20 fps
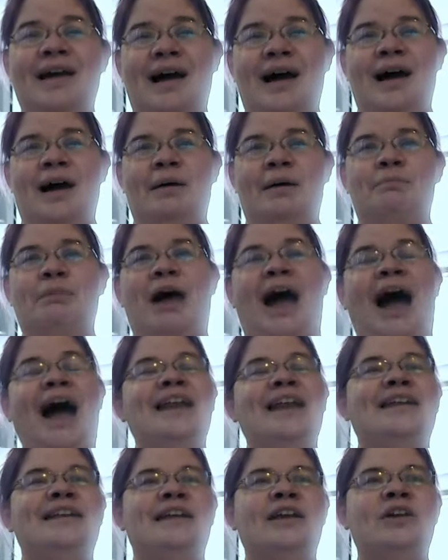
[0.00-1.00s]
Um, but I
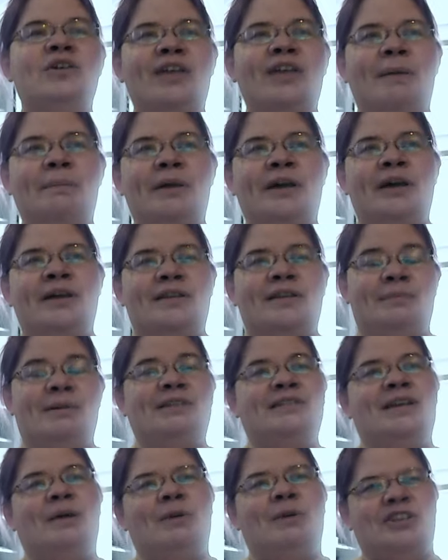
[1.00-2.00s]
didn't hear that because
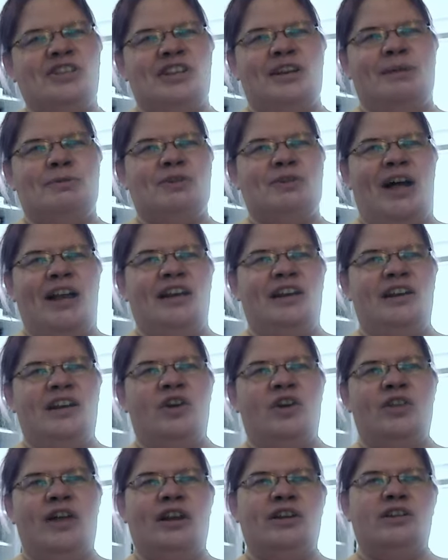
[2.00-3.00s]
because I watched the dub, so I didn't
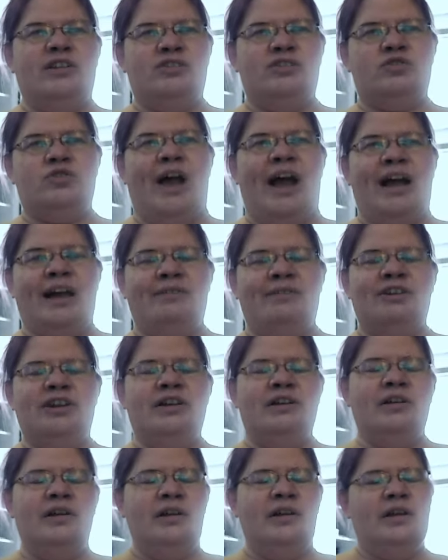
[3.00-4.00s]
hear that track of
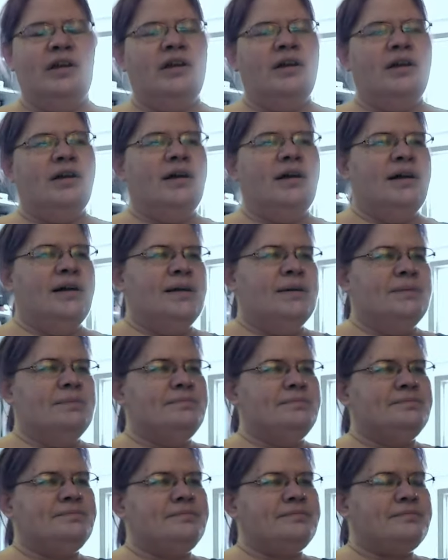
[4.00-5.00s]
it. Um,
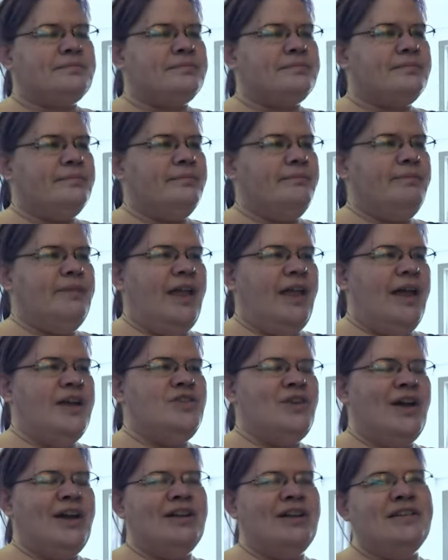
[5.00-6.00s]

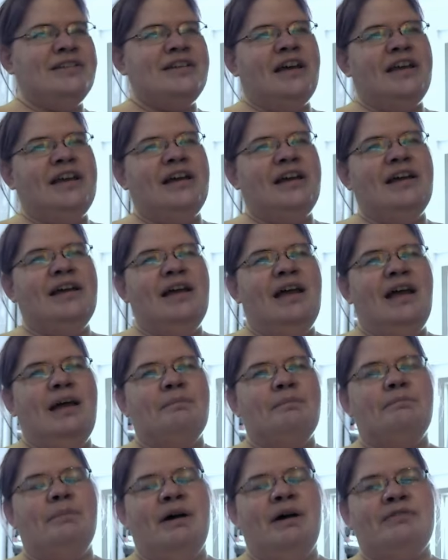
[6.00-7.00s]
so I couldn't tell you.
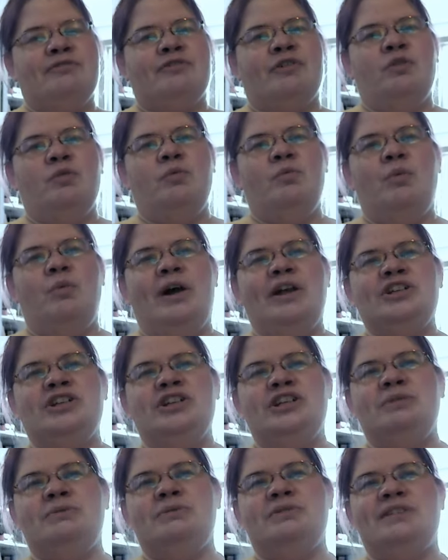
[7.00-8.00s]
But for what
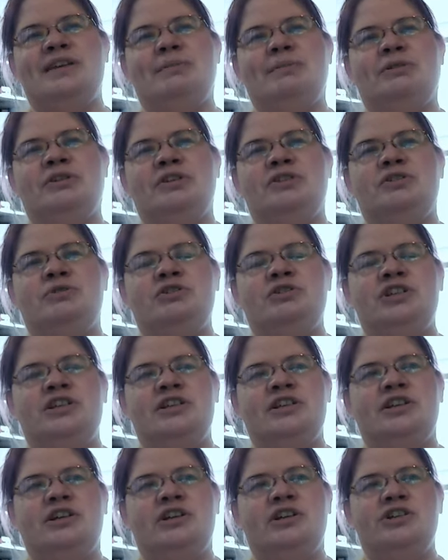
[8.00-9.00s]
she was able to do, she
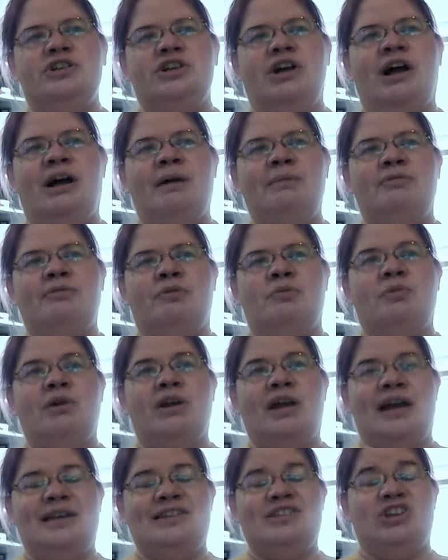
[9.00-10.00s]
did a good job. From
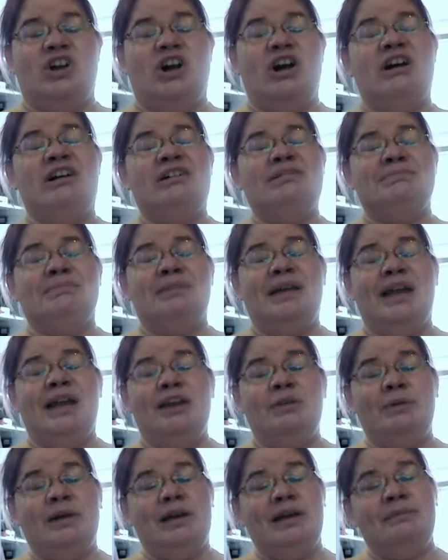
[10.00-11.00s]
what I saw,
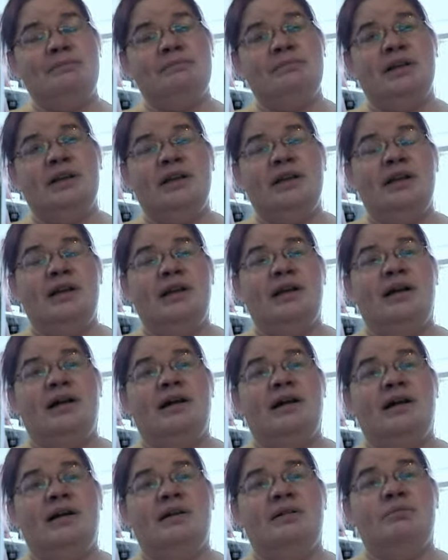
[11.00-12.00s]
anyway,
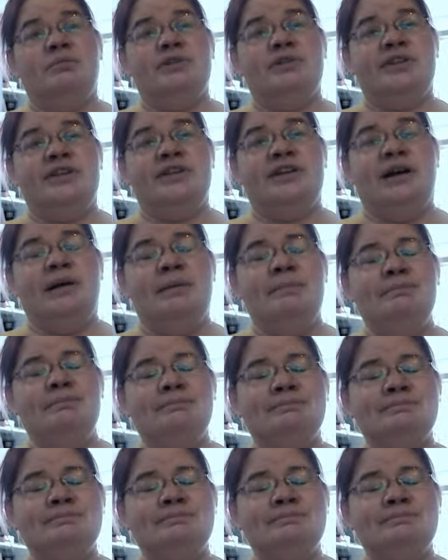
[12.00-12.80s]
uh, with the dub.